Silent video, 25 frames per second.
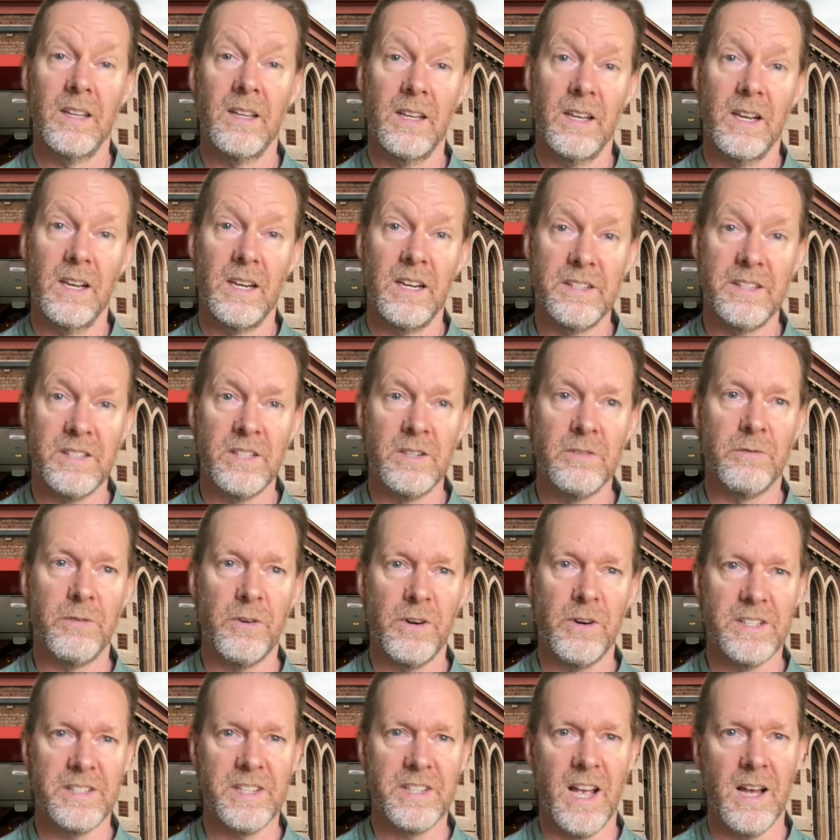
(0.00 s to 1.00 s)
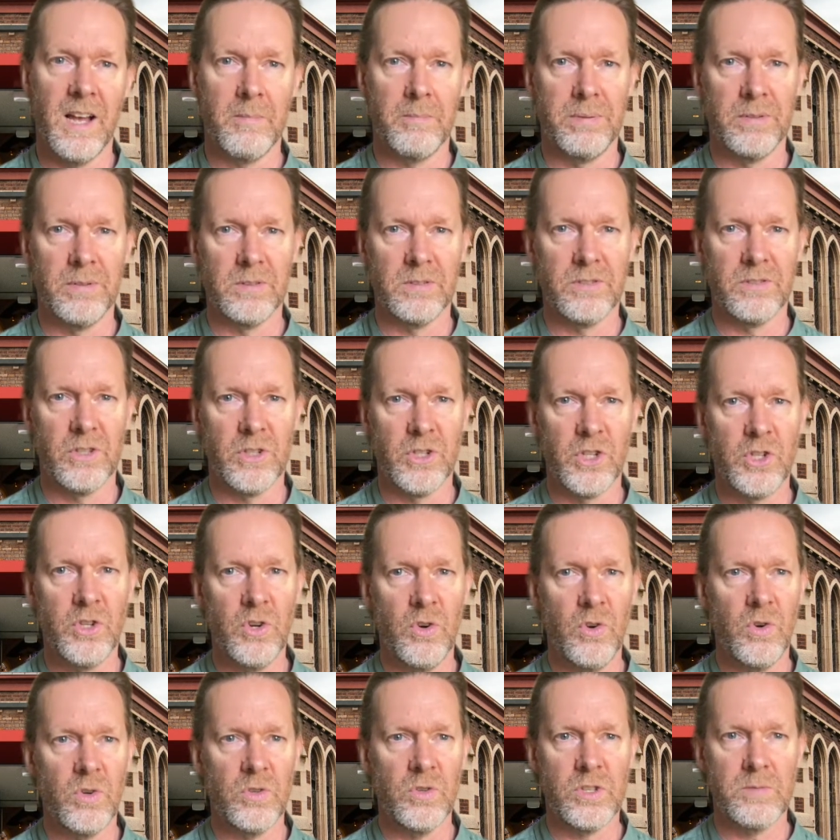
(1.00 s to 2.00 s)
Listen, for example, to
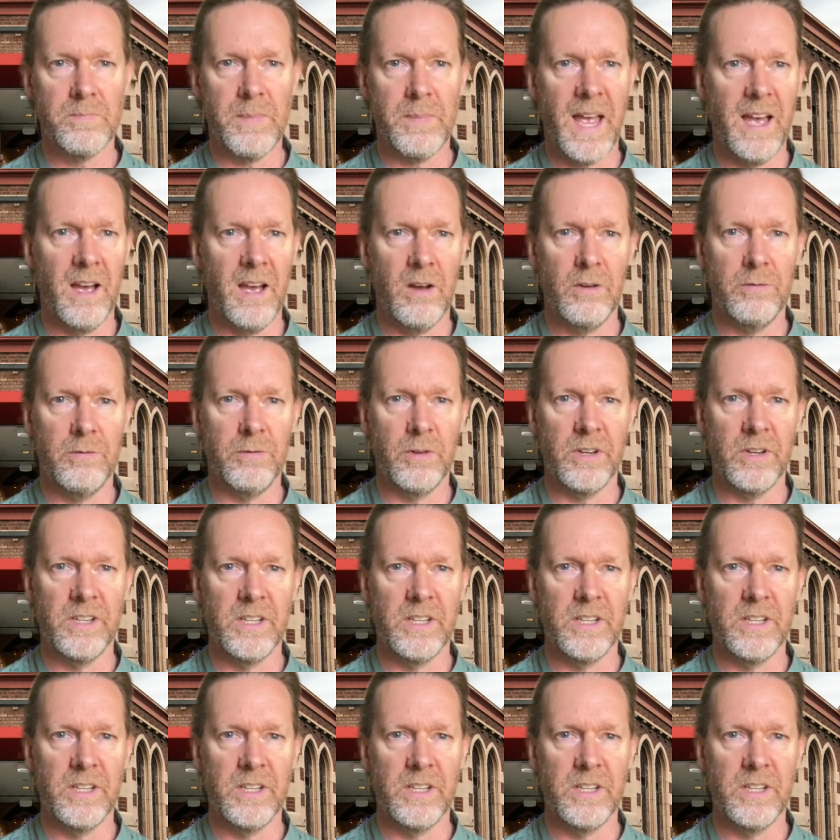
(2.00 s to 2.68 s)
Sean's powerful